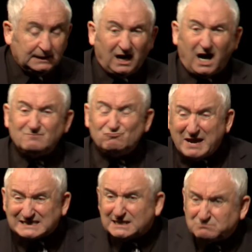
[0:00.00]
I
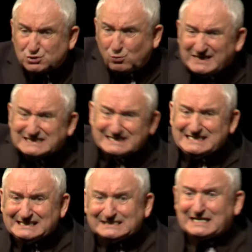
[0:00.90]
met him 20
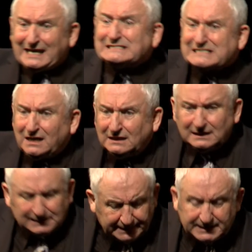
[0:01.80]
years later,
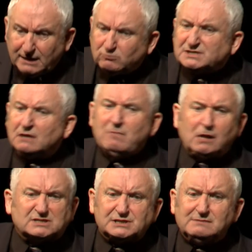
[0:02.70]
and he was a
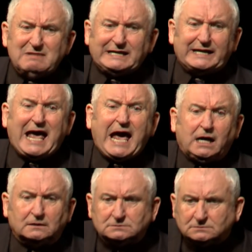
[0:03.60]
multi-millionaire.